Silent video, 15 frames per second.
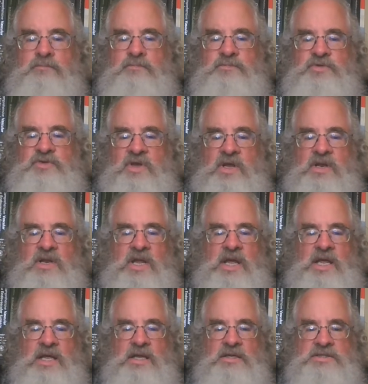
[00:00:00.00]

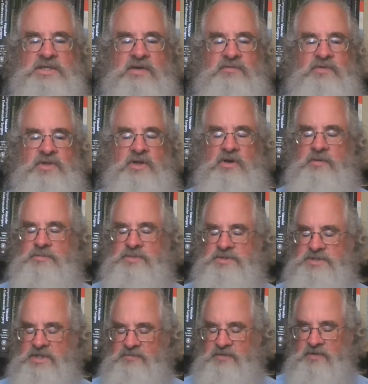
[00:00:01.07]
Sunday, 7:30
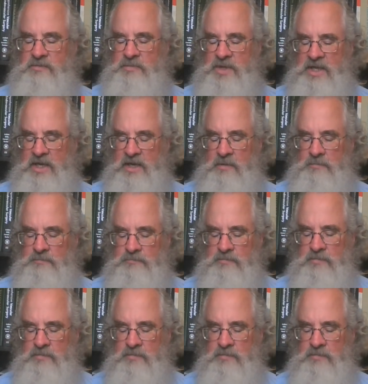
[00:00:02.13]
Pacific PM.